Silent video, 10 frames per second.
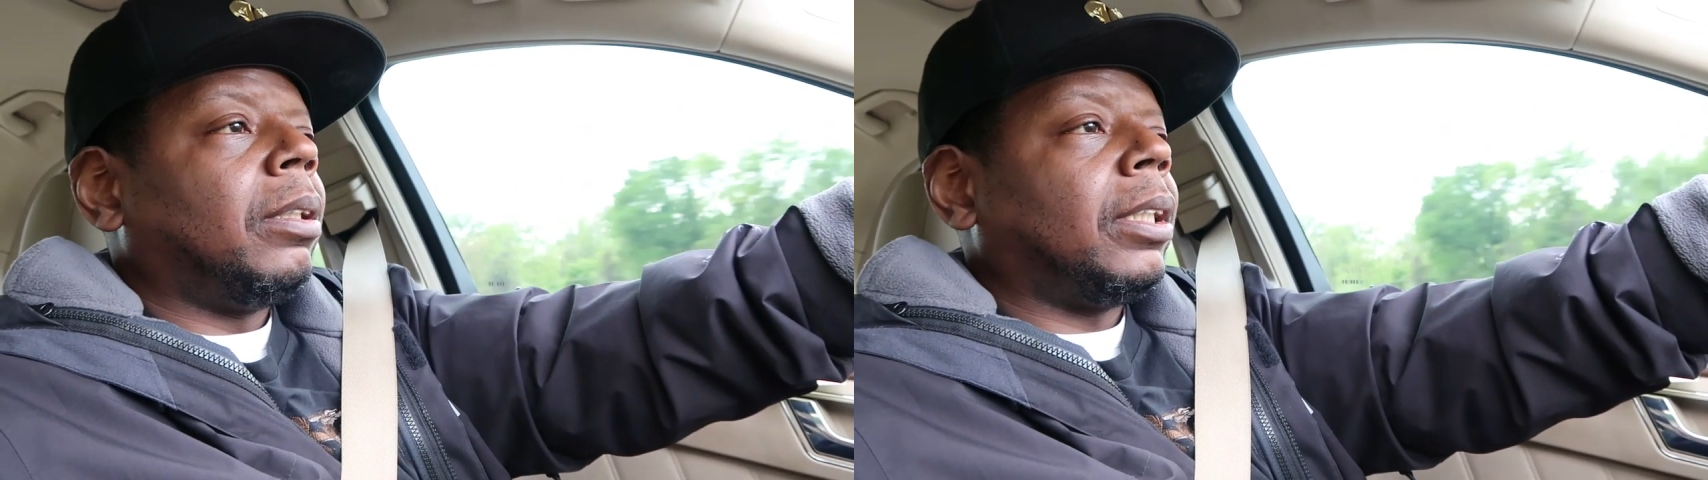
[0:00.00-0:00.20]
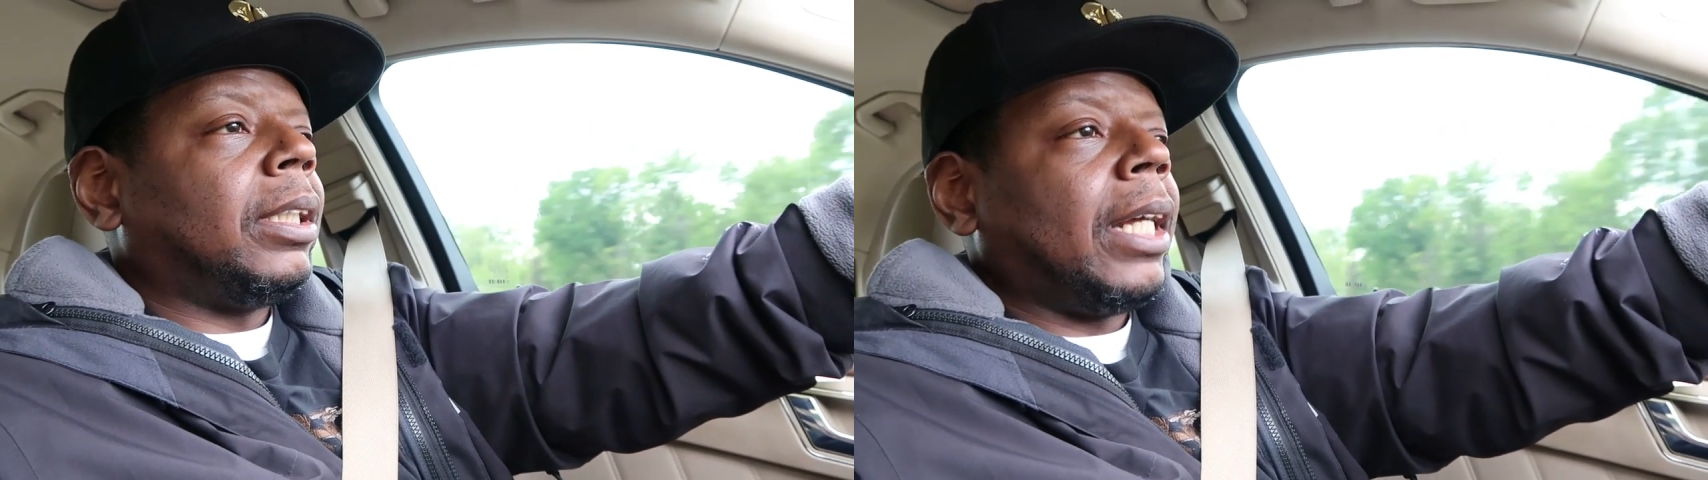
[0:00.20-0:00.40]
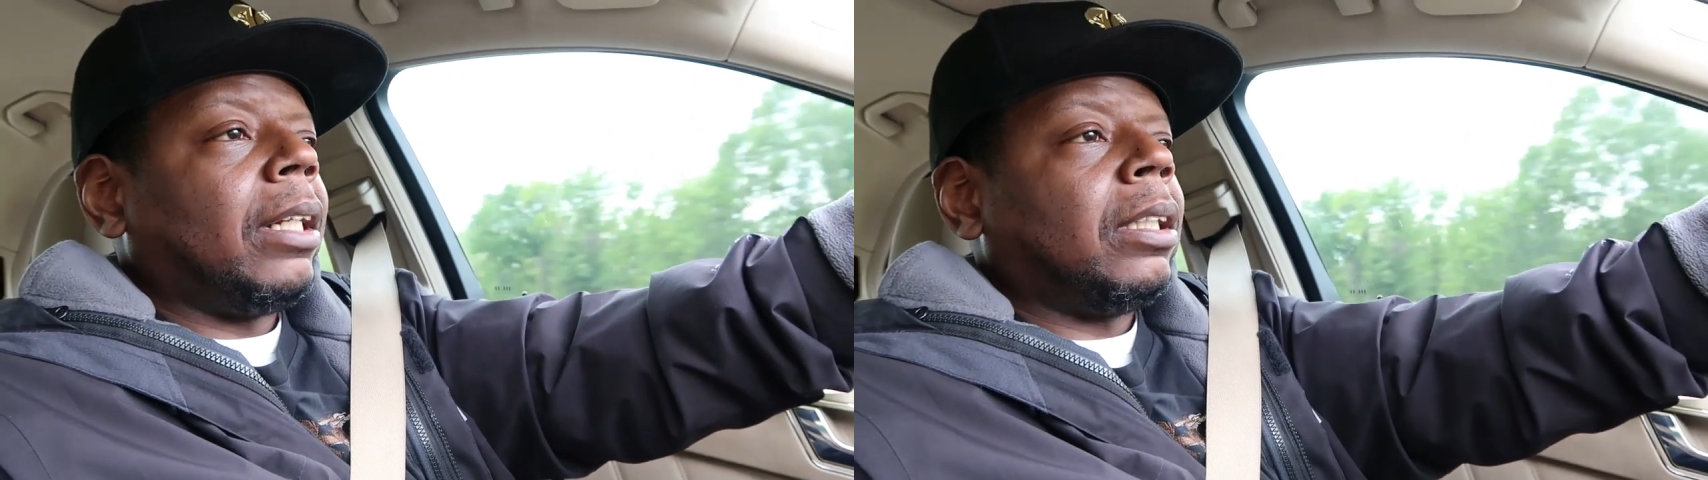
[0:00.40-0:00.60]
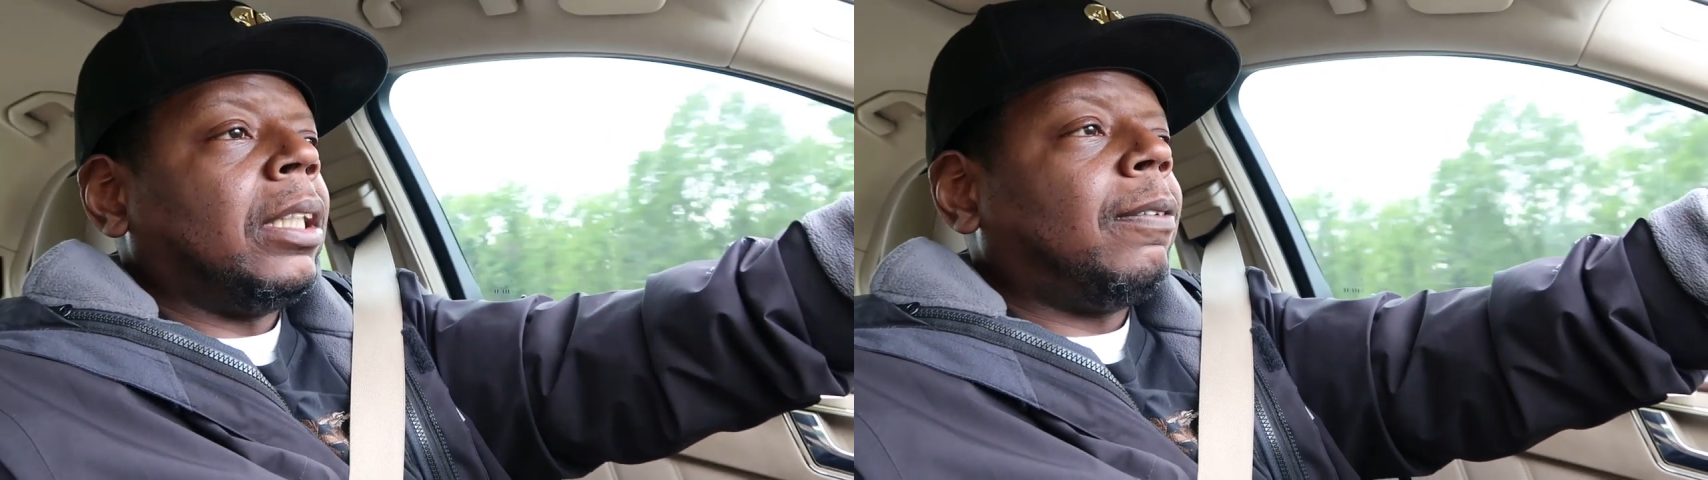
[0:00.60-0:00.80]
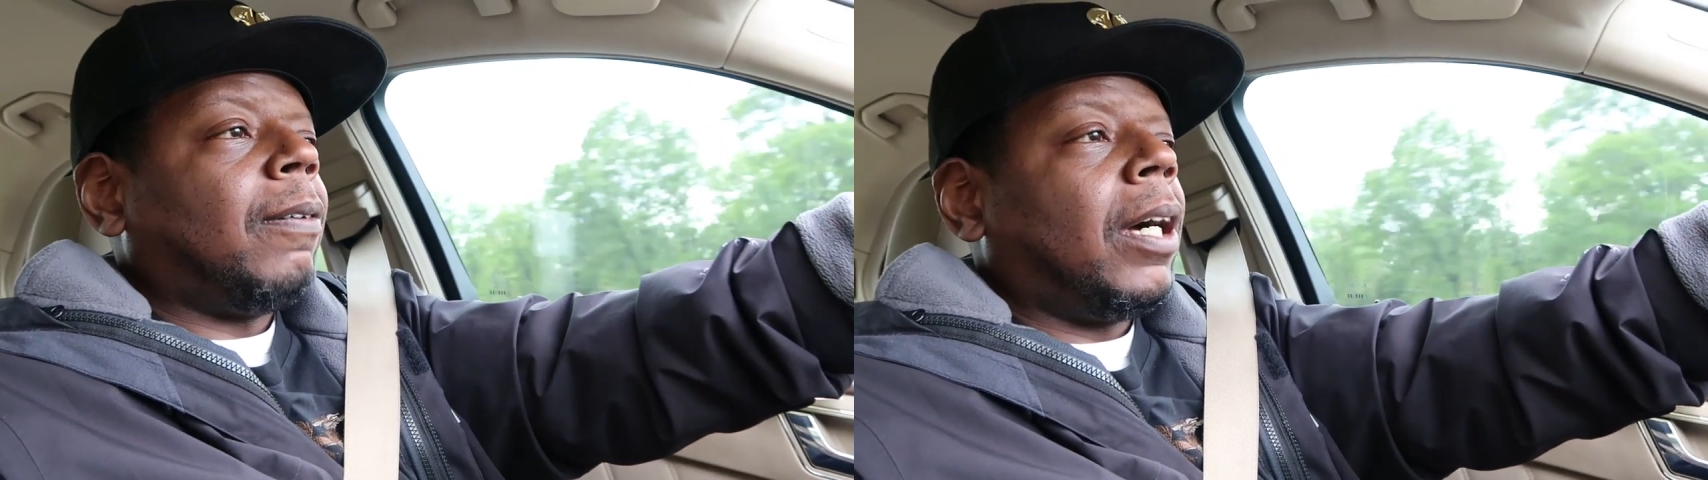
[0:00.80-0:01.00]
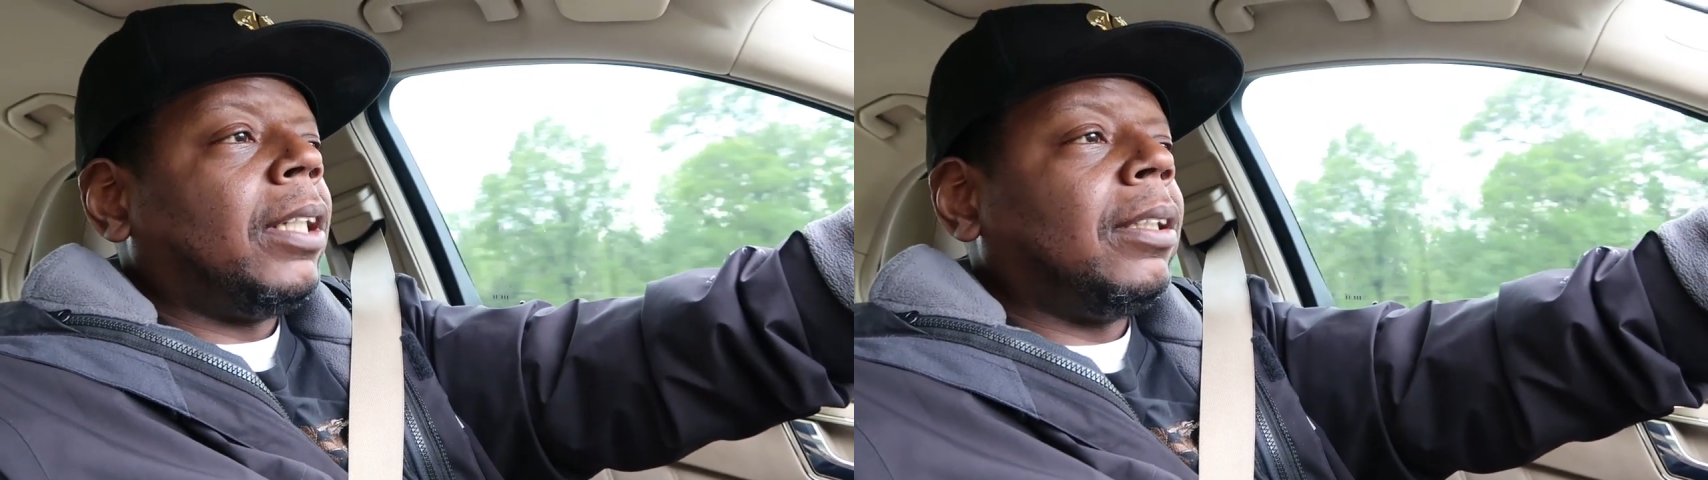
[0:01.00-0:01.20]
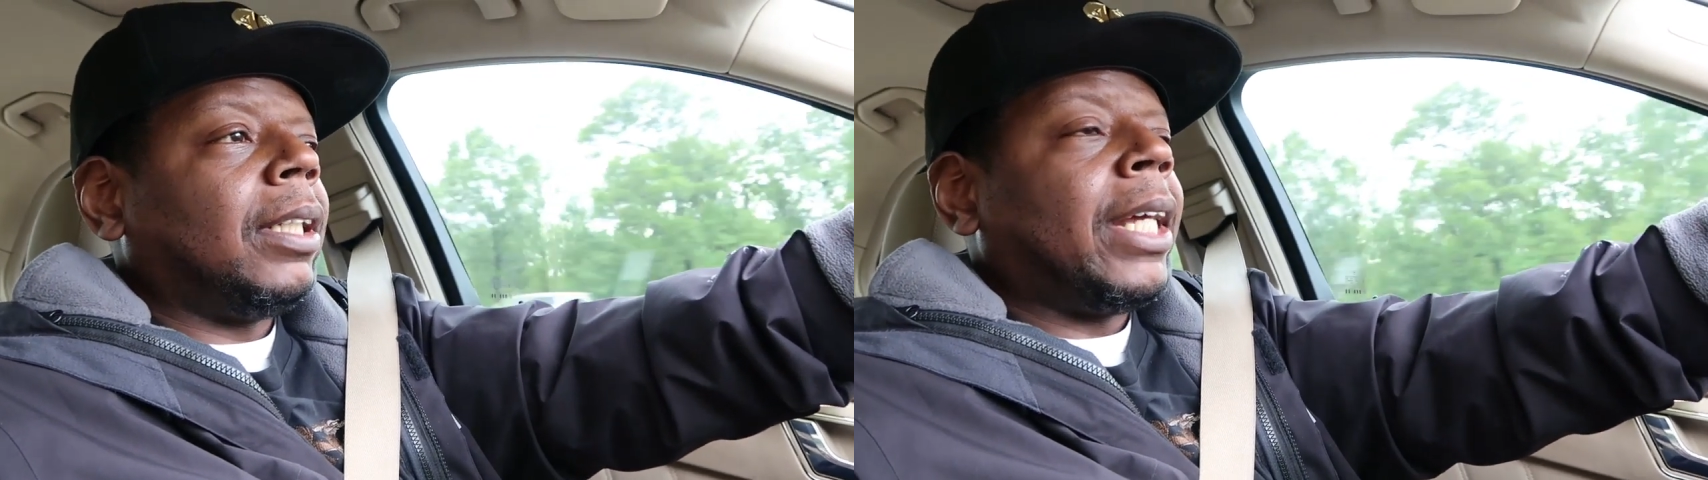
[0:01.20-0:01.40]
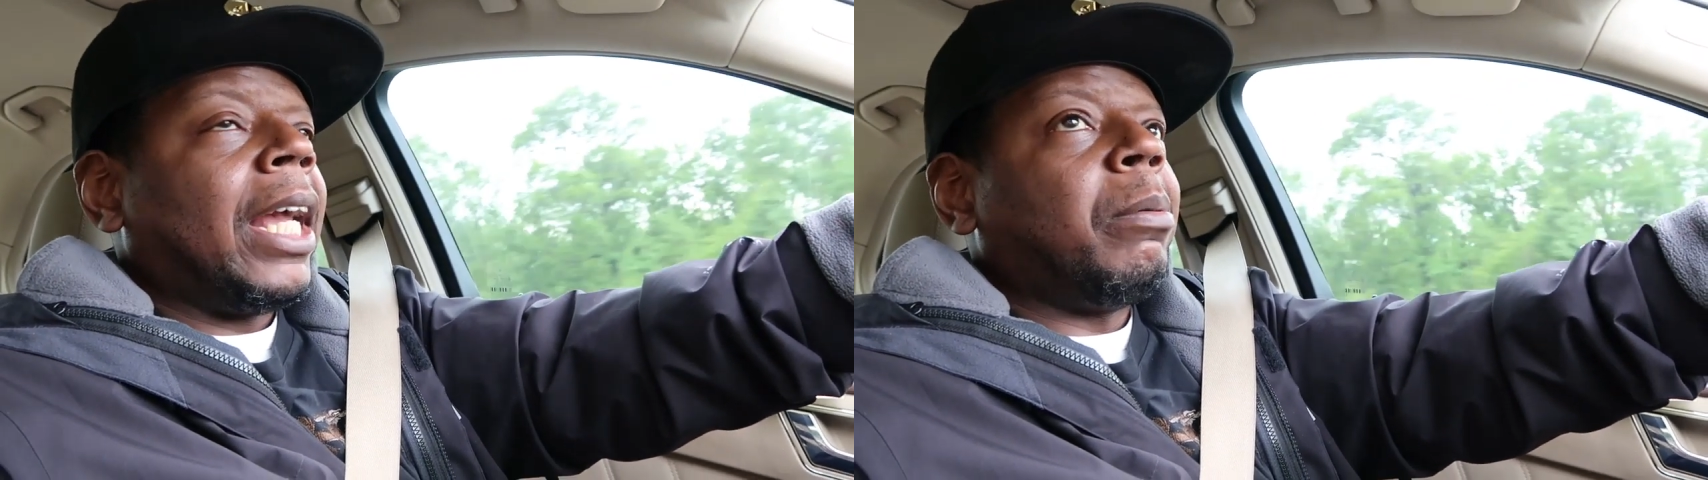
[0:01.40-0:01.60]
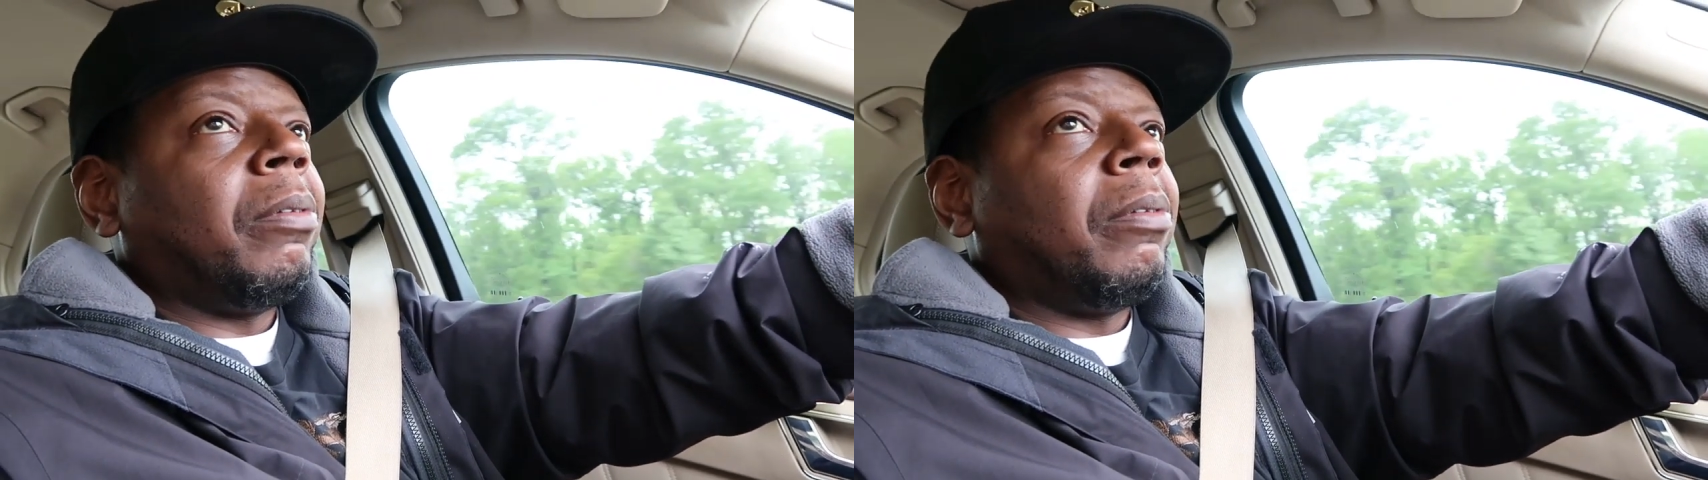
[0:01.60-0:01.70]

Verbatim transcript: Because that this far into the game,